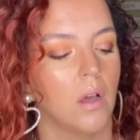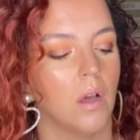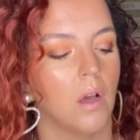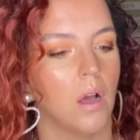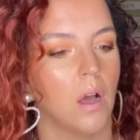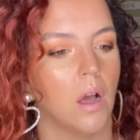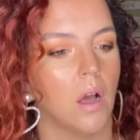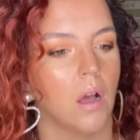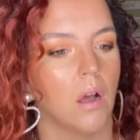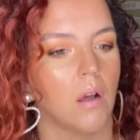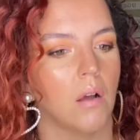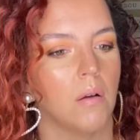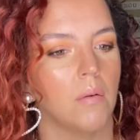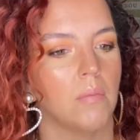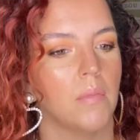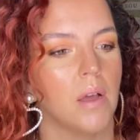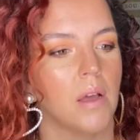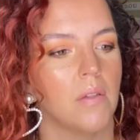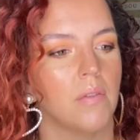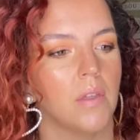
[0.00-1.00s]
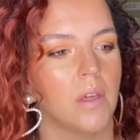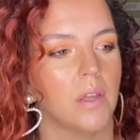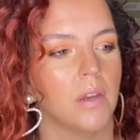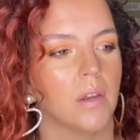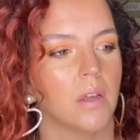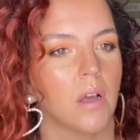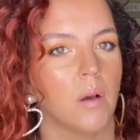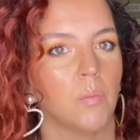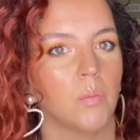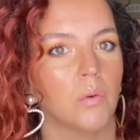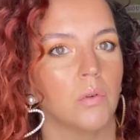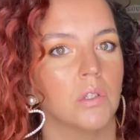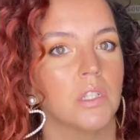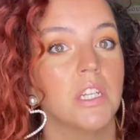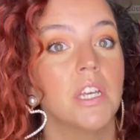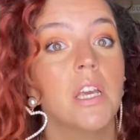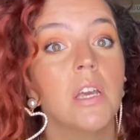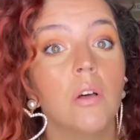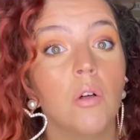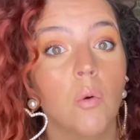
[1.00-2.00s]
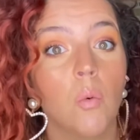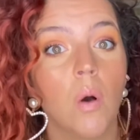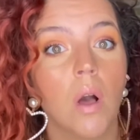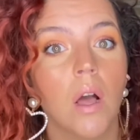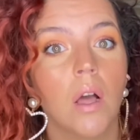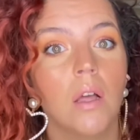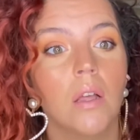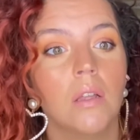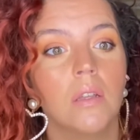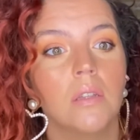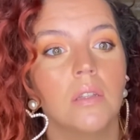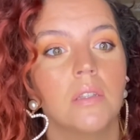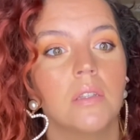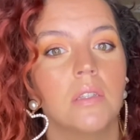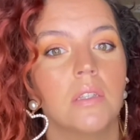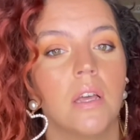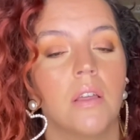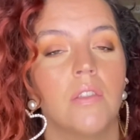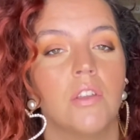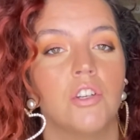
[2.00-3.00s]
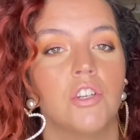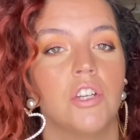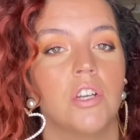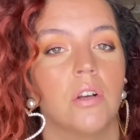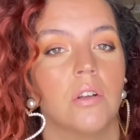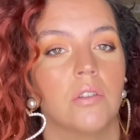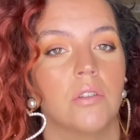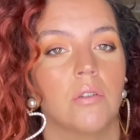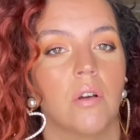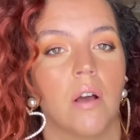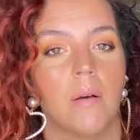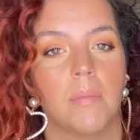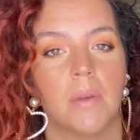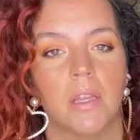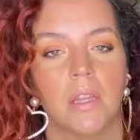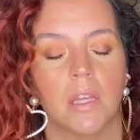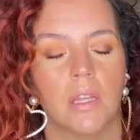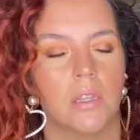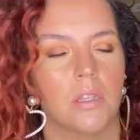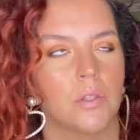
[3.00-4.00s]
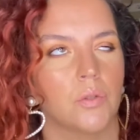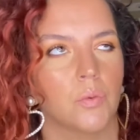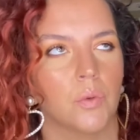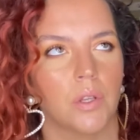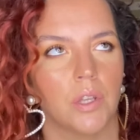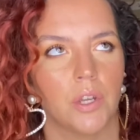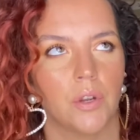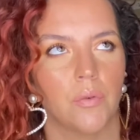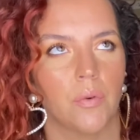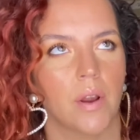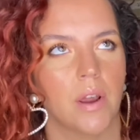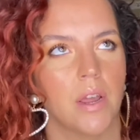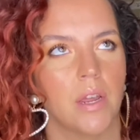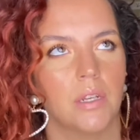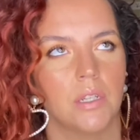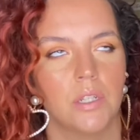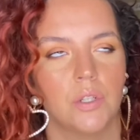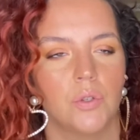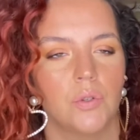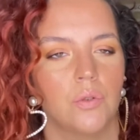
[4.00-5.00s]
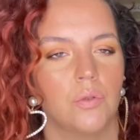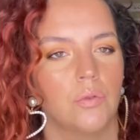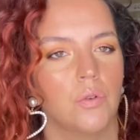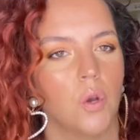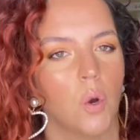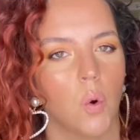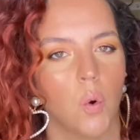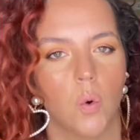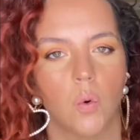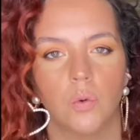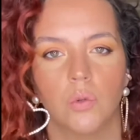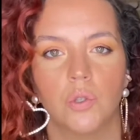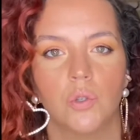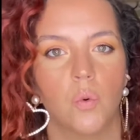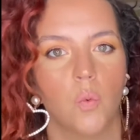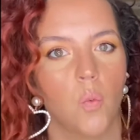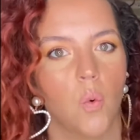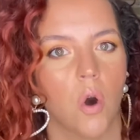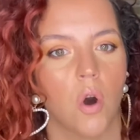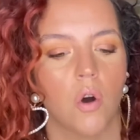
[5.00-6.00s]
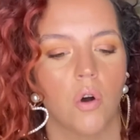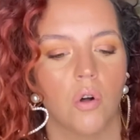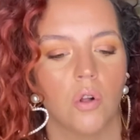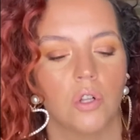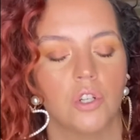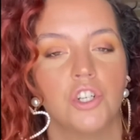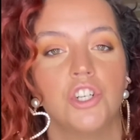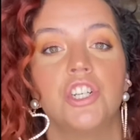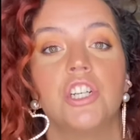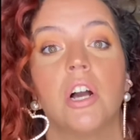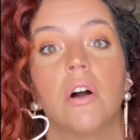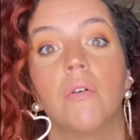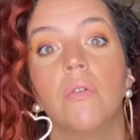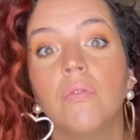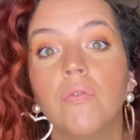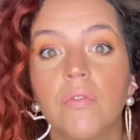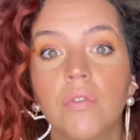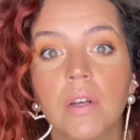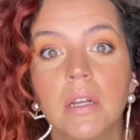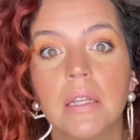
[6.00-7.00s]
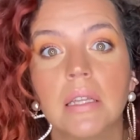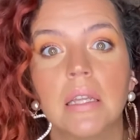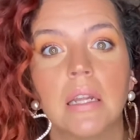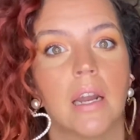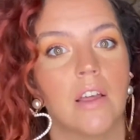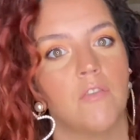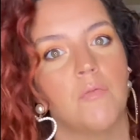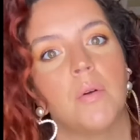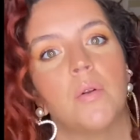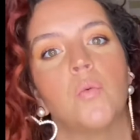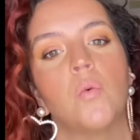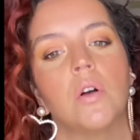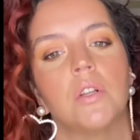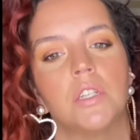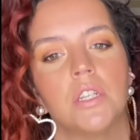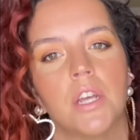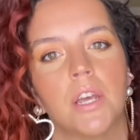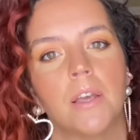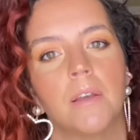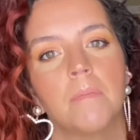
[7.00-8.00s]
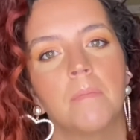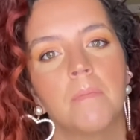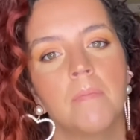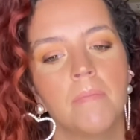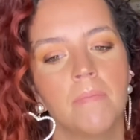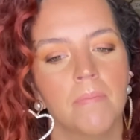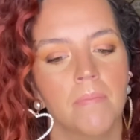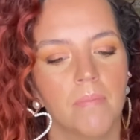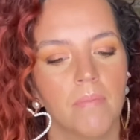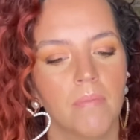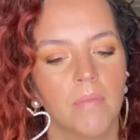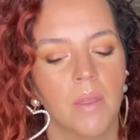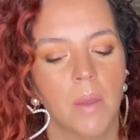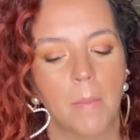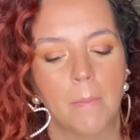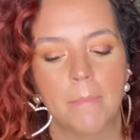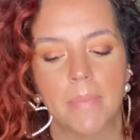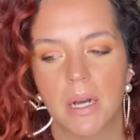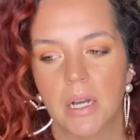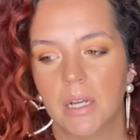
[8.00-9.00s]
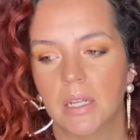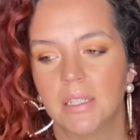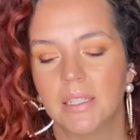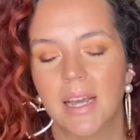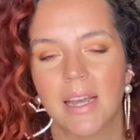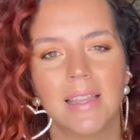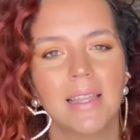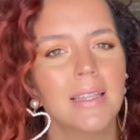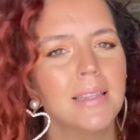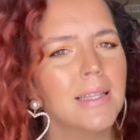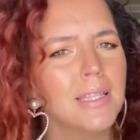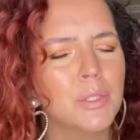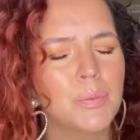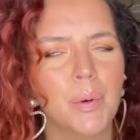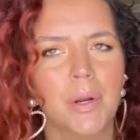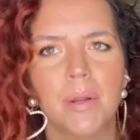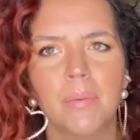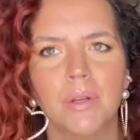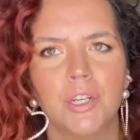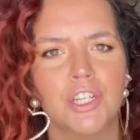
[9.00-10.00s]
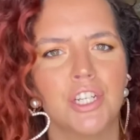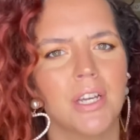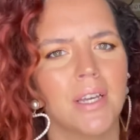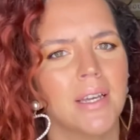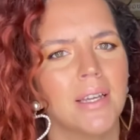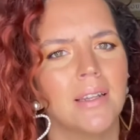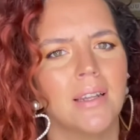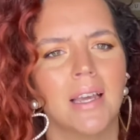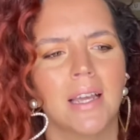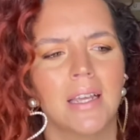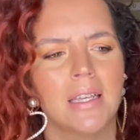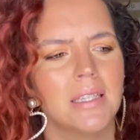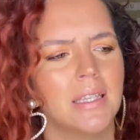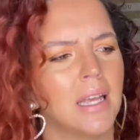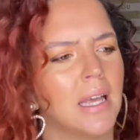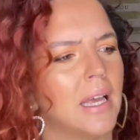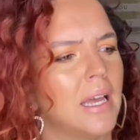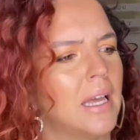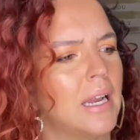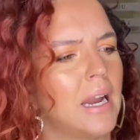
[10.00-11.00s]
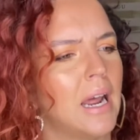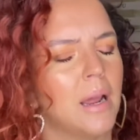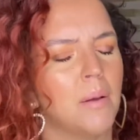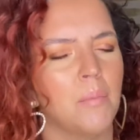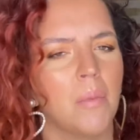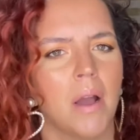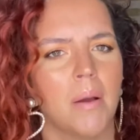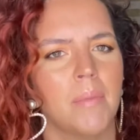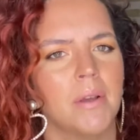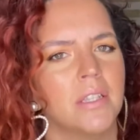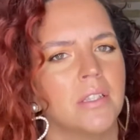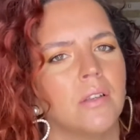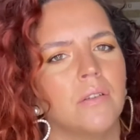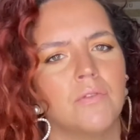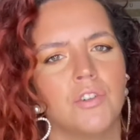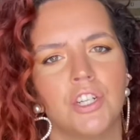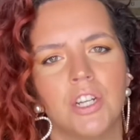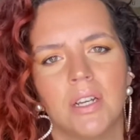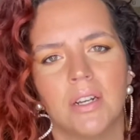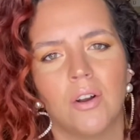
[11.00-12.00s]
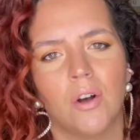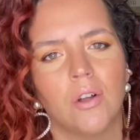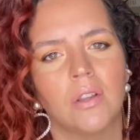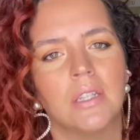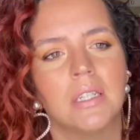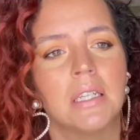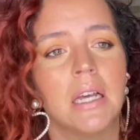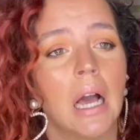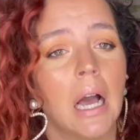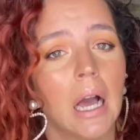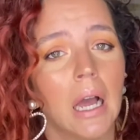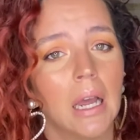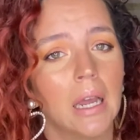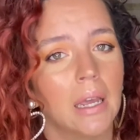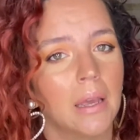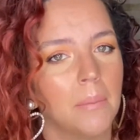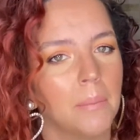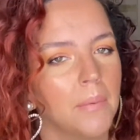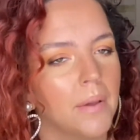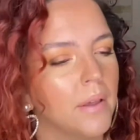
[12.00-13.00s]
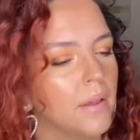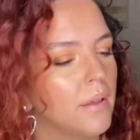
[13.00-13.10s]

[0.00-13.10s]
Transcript: Um, and then a couple teal ones. And then she also got me like this really great gold wall shelf that I've been wanting. But I think that's pretty much it. Like I said, I buy myself shit all the time.